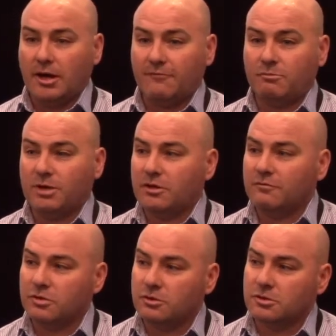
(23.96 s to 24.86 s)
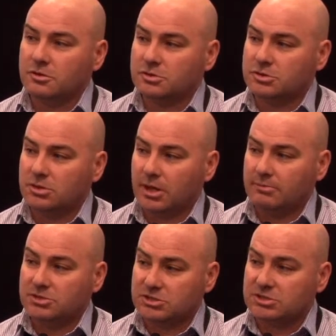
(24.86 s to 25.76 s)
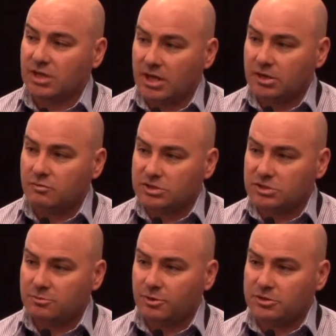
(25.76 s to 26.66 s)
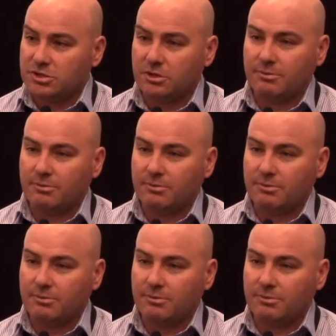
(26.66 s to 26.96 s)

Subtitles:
for many of you, you're just starting research project.